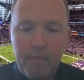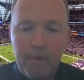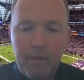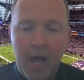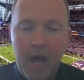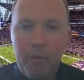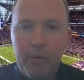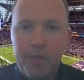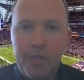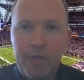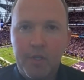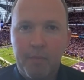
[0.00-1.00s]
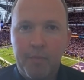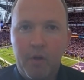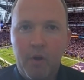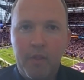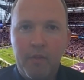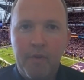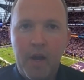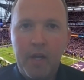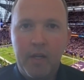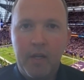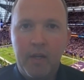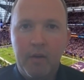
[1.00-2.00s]
That was something called the
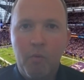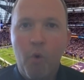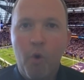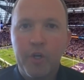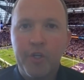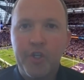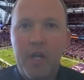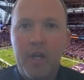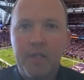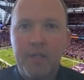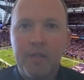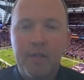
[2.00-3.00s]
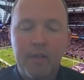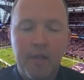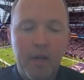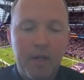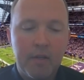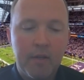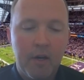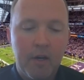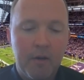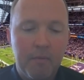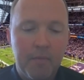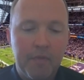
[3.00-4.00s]
Viking war chant
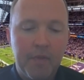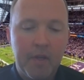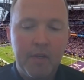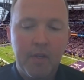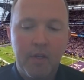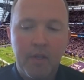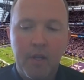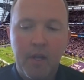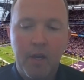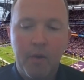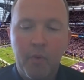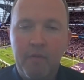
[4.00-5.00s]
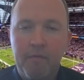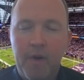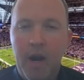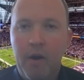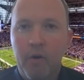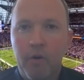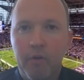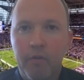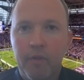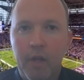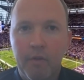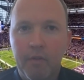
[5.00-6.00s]
that they did, and it went
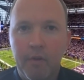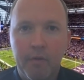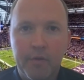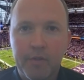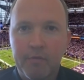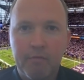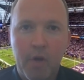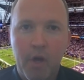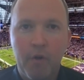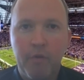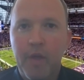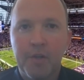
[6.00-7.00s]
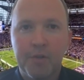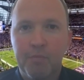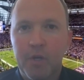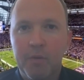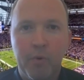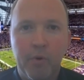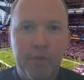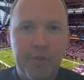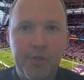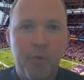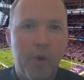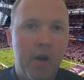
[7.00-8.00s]
viral. There was 100,000 people in the
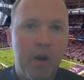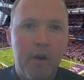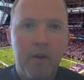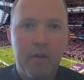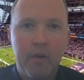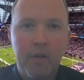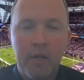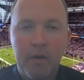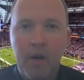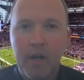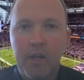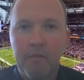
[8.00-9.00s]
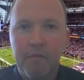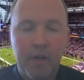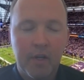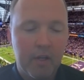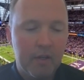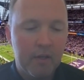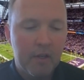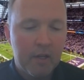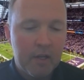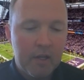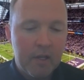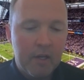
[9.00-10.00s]
square in Reykjavik, and
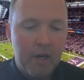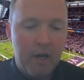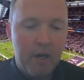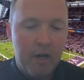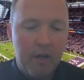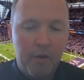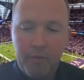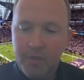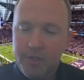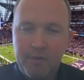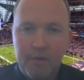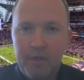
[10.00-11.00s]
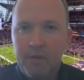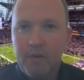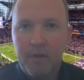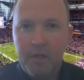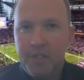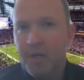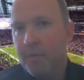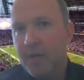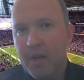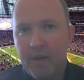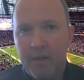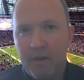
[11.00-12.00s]
it was
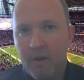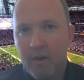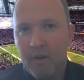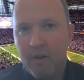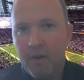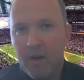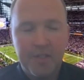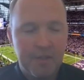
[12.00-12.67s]
intimidating and awesome.